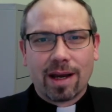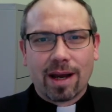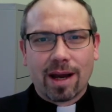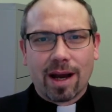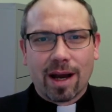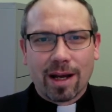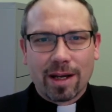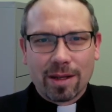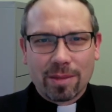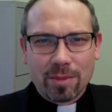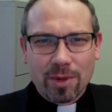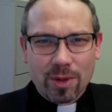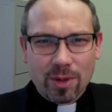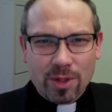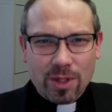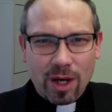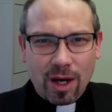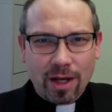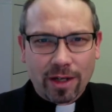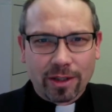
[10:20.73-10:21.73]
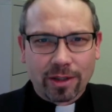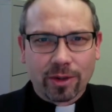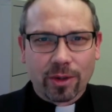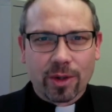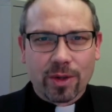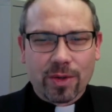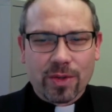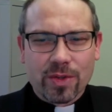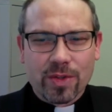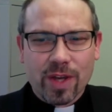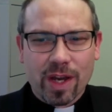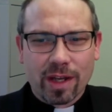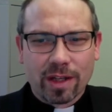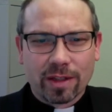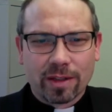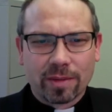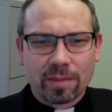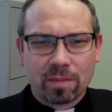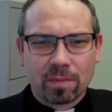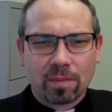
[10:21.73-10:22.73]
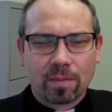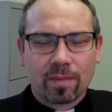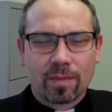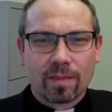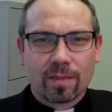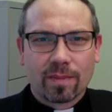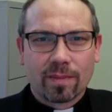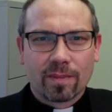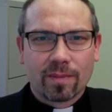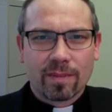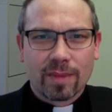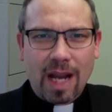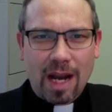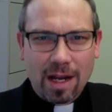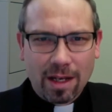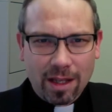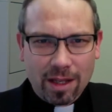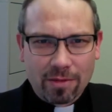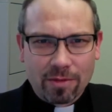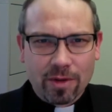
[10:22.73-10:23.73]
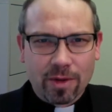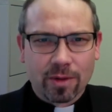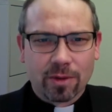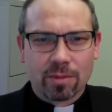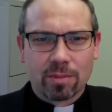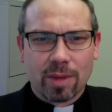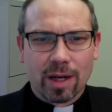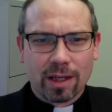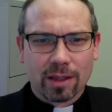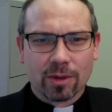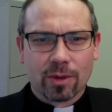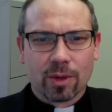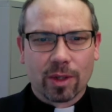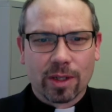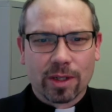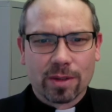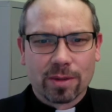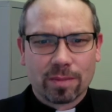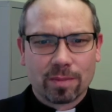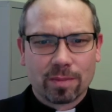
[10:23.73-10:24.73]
I am your daughter or your son. I love you, my Lord.